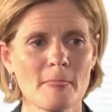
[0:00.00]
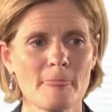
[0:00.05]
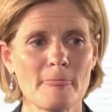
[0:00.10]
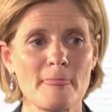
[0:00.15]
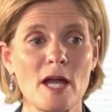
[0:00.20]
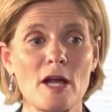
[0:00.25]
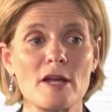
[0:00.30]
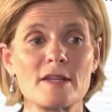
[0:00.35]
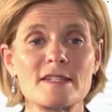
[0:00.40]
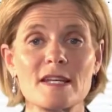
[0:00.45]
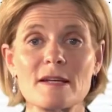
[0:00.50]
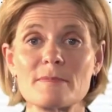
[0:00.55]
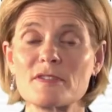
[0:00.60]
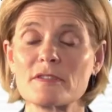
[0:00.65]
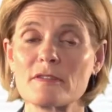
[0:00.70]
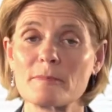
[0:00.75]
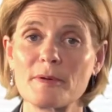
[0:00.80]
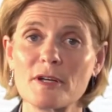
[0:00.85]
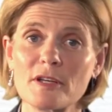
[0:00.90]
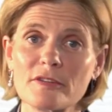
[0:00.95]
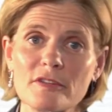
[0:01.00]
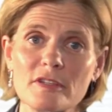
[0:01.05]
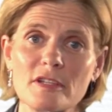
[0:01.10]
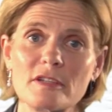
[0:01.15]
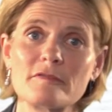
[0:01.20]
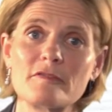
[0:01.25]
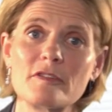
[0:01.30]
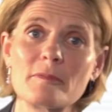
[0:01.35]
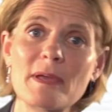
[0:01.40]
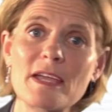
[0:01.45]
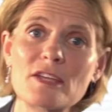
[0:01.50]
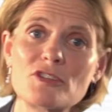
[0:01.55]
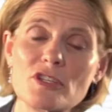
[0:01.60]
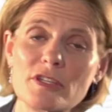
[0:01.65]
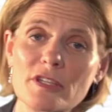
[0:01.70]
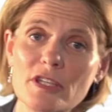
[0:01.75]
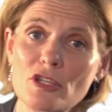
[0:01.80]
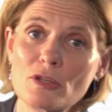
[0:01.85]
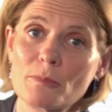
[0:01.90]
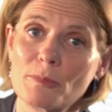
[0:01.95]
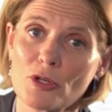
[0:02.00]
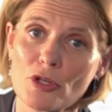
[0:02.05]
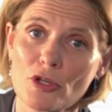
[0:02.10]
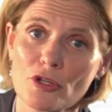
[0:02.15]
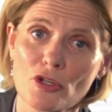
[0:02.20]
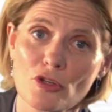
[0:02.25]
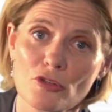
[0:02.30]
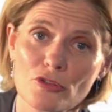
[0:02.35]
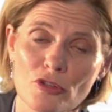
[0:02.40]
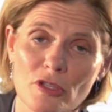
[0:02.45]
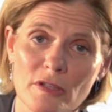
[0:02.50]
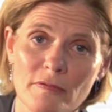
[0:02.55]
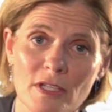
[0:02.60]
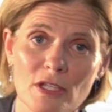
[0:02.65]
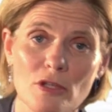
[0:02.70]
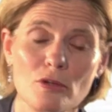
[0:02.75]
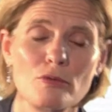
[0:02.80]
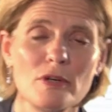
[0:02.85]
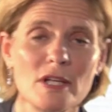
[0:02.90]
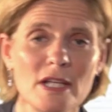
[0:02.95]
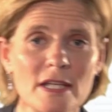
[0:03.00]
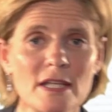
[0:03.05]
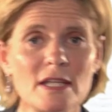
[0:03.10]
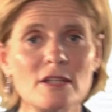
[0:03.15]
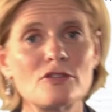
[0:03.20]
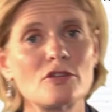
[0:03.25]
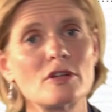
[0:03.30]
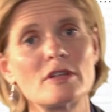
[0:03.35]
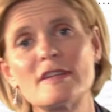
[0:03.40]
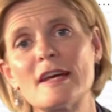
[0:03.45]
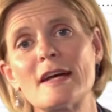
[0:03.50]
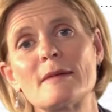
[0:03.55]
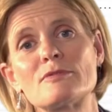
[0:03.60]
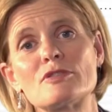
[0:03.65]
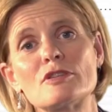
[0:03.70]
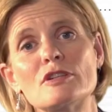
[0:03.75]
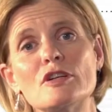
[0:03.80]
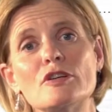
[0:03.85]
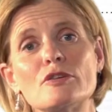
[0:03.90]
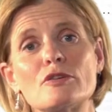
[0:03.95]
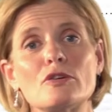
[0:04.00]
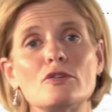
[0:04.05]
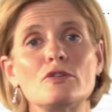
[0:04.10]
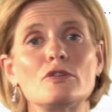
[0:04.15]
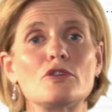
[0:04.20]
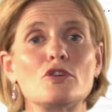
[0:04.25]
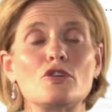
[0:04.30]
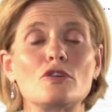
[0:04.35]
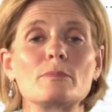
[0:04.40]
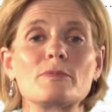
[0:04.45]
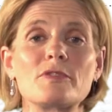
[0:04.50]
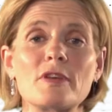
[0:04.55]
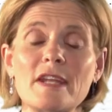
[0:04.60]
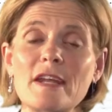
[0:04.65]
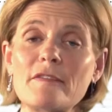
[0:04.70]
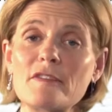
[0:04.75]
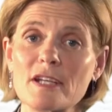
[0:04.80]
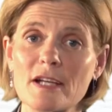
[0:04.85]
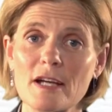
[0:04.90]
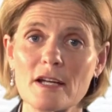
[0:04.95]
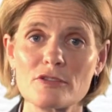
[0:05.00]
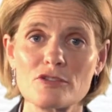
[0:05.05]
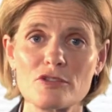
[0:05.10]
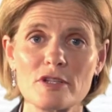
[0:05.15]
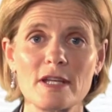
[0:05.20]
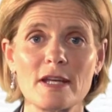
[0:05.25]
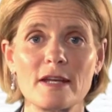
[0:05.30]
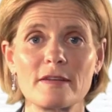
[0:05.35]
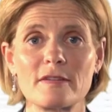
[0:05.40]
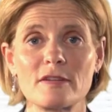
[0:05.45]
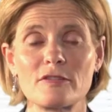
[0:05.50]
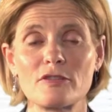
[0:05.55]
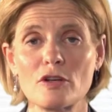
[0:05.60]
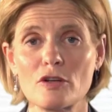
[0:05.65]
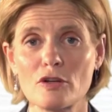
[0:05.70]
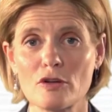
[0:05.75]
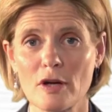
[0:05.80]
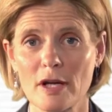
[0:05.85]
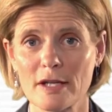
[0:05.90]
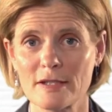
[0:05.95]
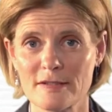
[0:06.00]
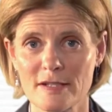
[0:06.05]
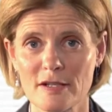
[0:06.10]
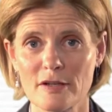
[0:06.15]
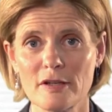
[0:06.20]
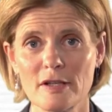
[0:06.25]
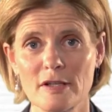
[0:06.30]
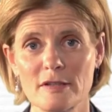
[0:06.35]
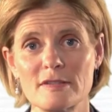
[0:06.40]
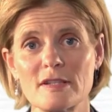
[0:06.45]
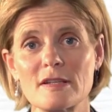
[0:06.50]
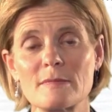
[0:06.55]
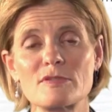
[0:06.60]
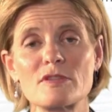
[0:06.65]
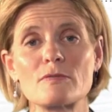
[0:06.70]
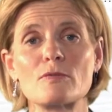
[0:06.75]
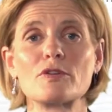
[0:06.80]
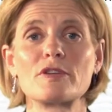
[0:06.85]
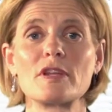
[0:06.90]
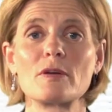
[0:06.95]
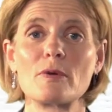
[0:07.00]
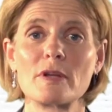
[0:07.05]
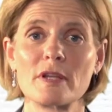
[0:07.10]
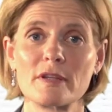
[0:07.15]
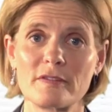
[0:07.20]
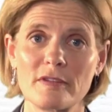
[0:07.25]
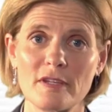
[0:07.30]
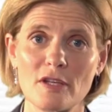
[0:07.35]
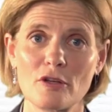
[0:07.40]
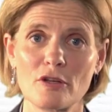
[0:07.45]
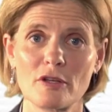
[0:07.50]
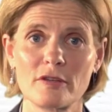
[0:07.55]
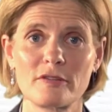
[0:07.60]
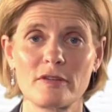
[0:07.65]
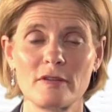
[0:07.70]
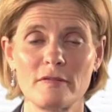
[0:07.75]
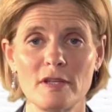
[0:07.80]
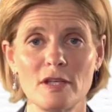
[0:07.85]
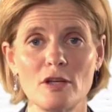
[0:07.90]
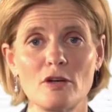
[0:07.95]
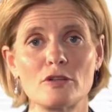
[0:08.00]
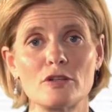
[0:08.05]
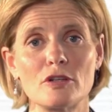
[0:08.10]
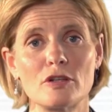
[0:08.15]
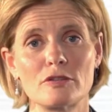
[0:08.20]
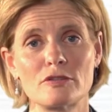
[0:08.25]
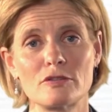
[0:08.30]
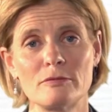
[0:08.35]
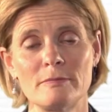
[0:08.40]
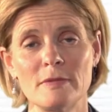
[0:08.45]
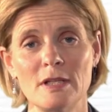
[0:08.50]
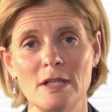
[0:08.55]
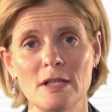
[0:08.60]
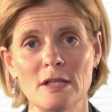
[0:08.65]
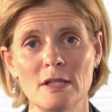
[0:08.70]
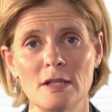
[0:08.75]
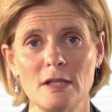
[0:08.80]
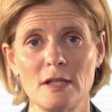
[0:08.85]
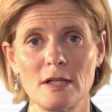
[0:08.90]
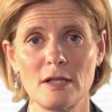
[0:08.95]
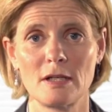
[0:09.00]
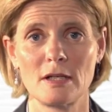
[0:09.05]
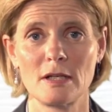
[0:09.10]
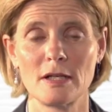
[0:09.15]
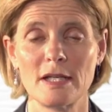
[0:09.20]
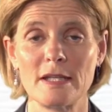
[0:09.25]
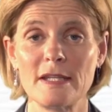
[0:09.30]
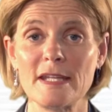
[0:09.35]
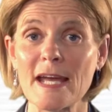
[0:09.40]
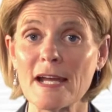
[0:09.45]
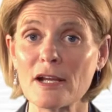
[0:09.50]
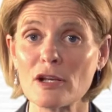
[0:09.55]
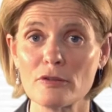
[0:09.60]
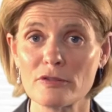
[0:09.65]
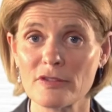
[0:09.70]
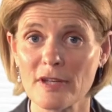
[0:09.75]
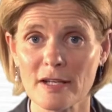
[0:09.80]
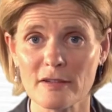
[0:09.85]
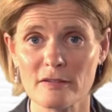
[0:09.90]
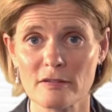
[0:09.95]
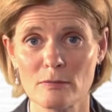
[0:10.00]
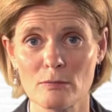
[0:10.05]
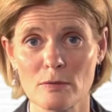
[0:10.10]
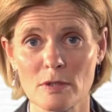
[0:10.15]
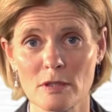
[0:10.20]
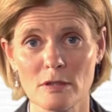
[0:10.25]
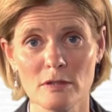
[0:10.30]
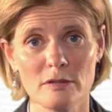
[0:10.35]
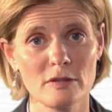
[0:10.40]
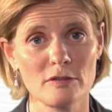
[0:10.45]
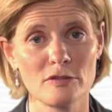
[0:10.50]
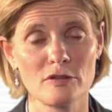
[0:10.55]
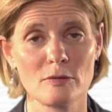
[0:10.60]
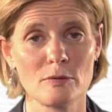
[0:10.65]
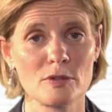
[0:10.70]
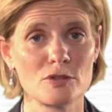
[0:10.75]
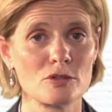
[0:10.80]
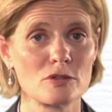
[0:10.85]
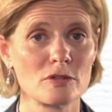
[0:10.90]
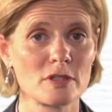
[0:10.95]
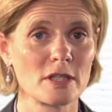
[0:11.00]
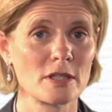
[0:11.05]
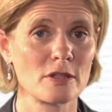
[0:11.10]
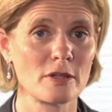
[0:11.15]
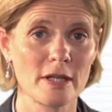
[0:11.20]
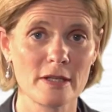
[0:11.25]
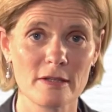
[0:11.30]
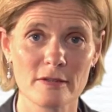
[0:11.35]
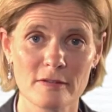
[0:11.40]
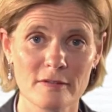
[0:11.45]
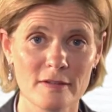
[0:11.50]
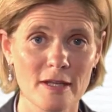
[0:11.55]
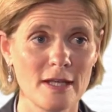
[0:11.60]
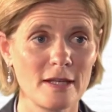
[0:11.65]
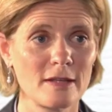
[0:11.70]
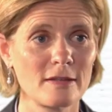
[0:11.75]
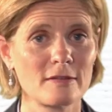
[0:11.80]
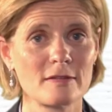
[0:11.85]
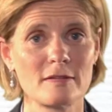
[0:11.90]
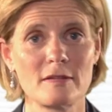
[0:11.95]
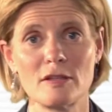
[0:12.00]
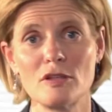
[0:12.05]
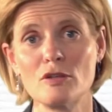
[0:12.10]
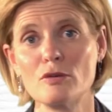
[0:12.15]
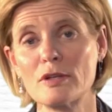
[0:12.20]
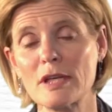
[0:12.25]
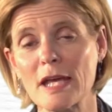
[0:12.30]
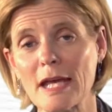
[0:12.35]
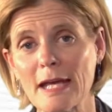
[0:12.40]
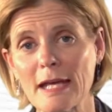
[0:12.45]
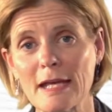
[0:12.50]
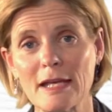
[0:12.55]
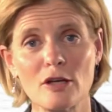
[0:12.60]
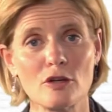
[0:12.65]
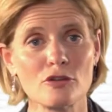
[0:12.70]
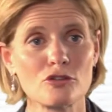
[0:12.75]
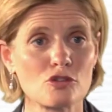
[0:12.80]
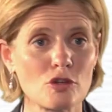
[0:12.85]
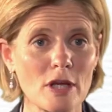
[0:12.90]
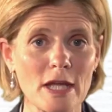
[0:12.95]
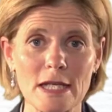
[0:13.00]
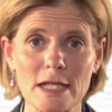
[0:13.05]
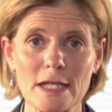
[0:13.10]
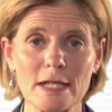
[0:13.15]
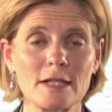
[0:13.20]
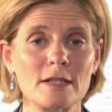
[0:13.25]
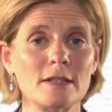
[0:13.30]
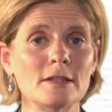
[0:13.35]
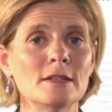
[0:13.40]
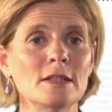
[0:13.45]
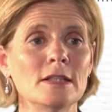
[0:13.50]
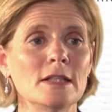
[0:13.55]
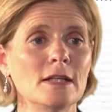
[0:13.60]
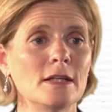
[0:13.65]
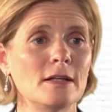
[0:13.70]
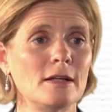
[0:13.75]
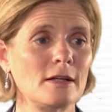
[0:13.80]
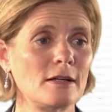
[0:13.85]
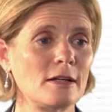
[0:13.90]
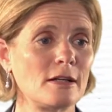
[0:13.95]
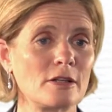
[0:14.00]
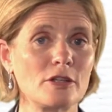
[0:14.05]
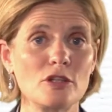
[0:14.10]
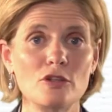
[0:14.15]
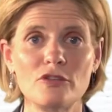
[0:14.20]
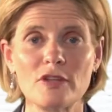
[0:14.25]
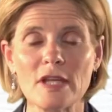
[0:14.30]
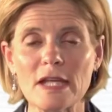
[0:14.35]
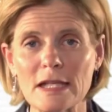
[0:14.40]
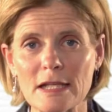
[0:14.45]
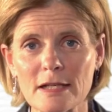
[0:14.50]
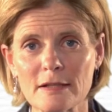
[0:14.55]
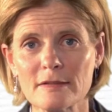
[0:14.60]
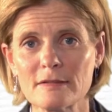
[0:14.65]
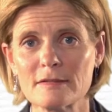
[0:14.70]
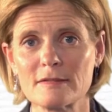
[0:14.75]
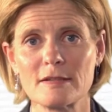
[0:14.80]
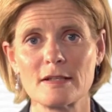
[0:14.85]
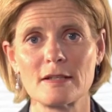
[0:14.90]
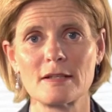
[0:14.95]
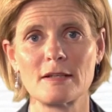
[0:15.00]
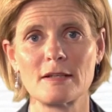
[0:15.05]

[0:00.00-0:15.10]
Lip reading: Now, in terms of the personal information that you put on your CV, you really need to adapt to local norms. And every country has its own criteria in terms of what they want to see on a CV or not. In the Anglo-Saxon world, and so we're talking United States, the UK, Australia, New Zealand,